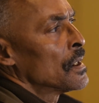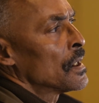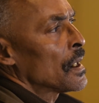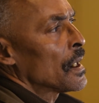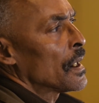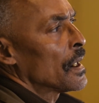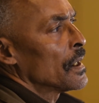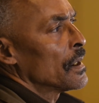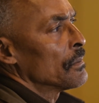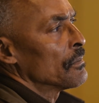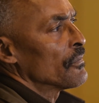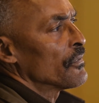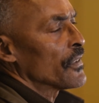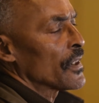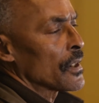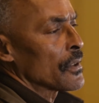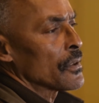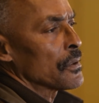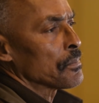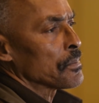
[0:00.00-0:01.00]
I am
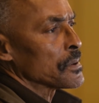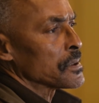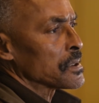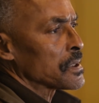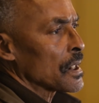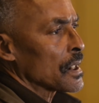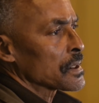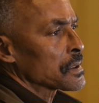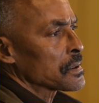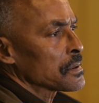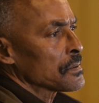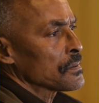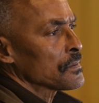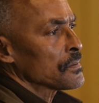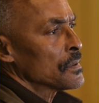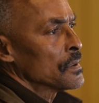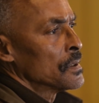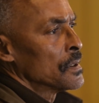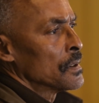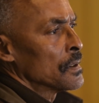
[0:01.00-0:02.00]
very protective
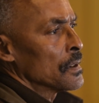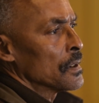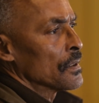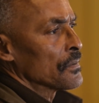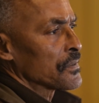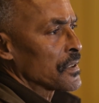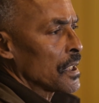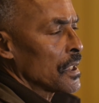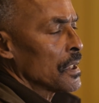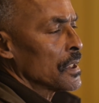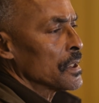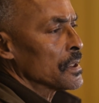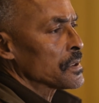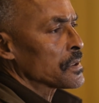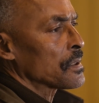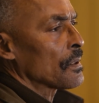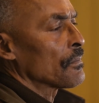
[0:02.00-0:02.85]
of kids.